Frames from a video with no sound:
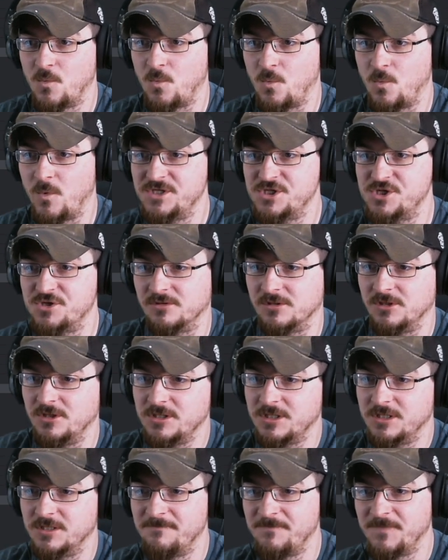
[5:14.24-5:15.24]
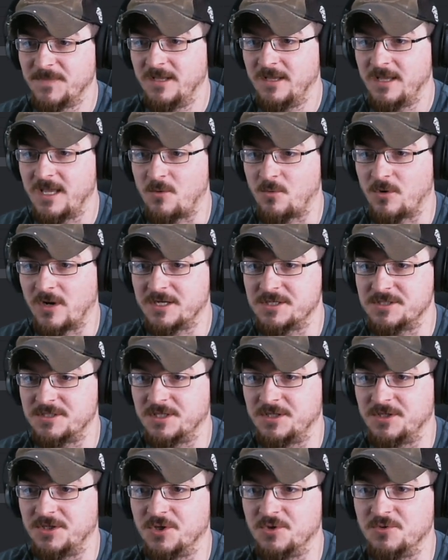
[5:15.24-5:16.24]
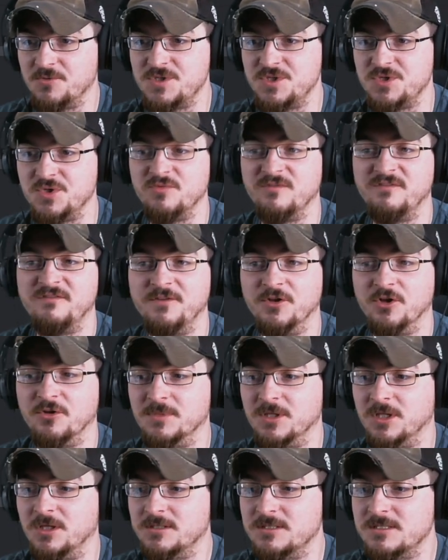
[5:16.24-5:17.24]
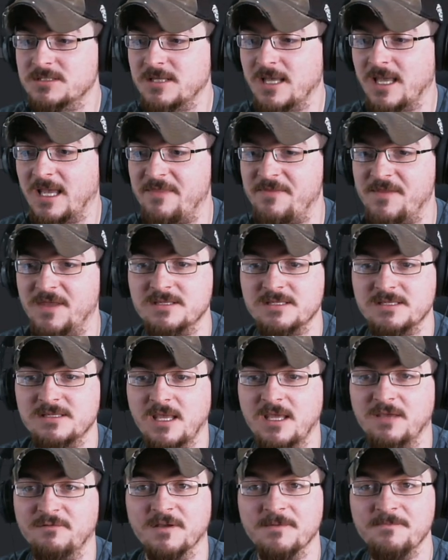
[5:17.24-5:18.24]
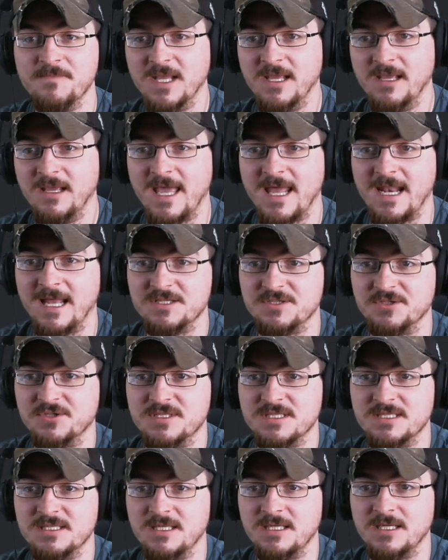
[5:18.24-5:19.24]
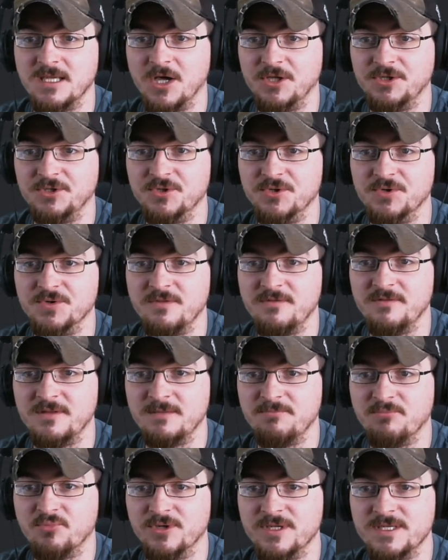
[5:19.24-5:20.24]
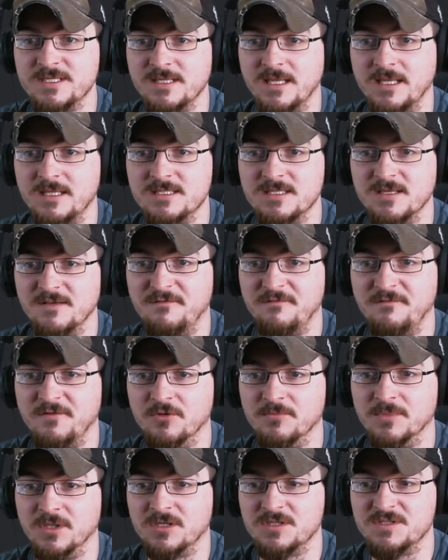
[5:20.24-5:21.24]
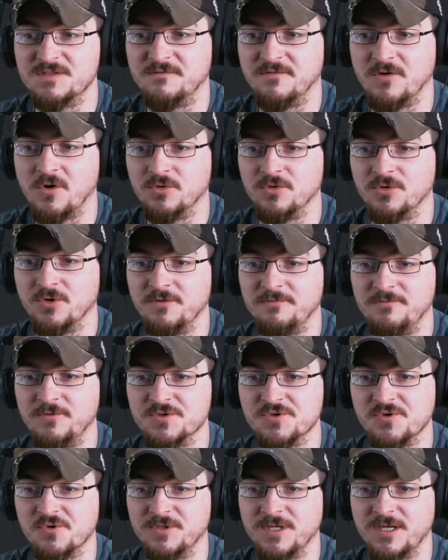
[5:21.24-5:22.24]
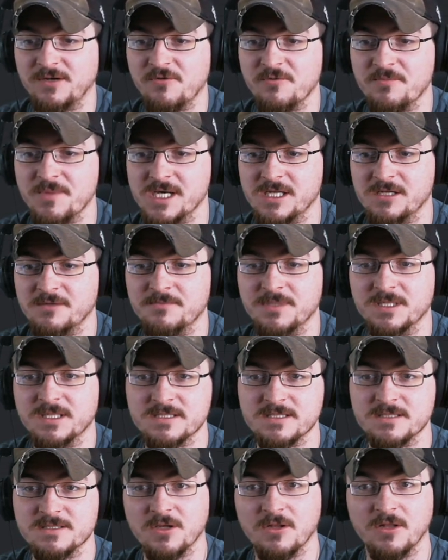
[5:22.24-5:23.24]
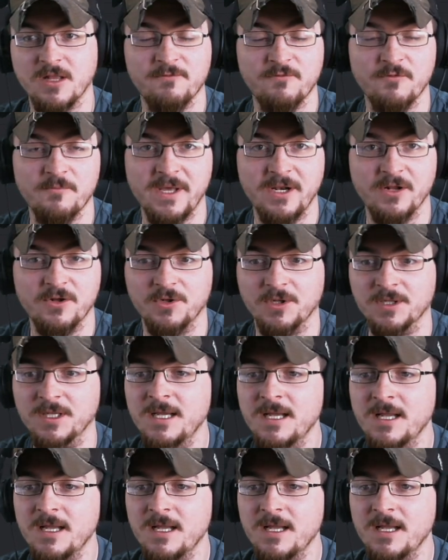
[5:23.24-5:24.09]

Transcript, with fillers: Witcher look. And we're actually going to go to film looks and then save. And as you can see under the presets film looks folder, if you scroll down to the bottom, because that's all alphabetical,